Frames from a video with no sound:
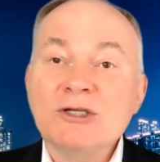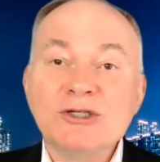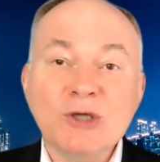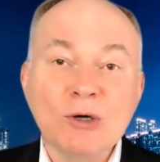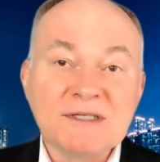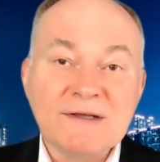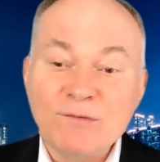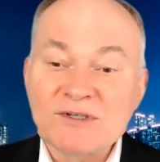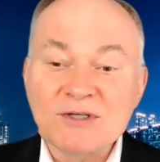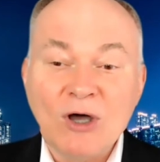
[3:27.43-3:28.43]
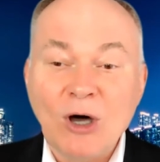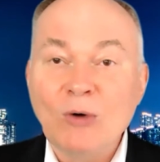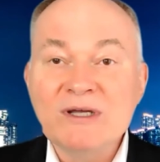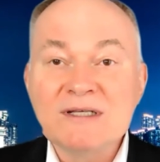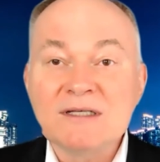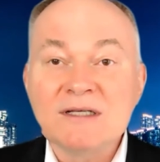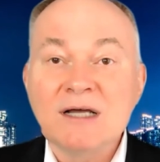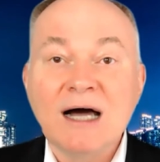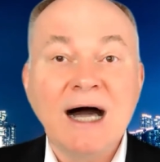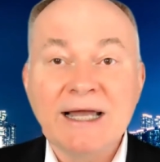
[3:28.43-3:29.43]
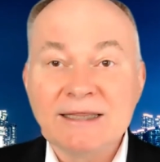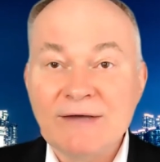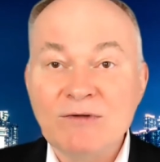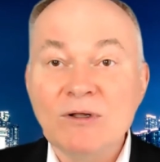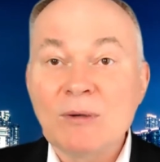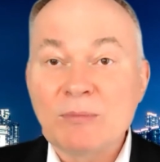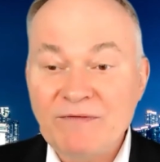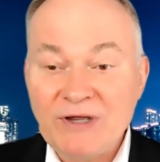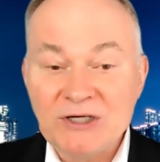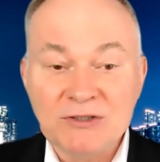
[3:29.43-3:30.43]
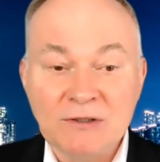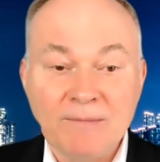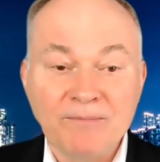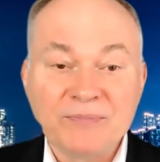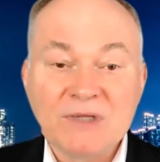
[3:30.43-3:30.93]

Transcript: Joseph was always a high-level professional.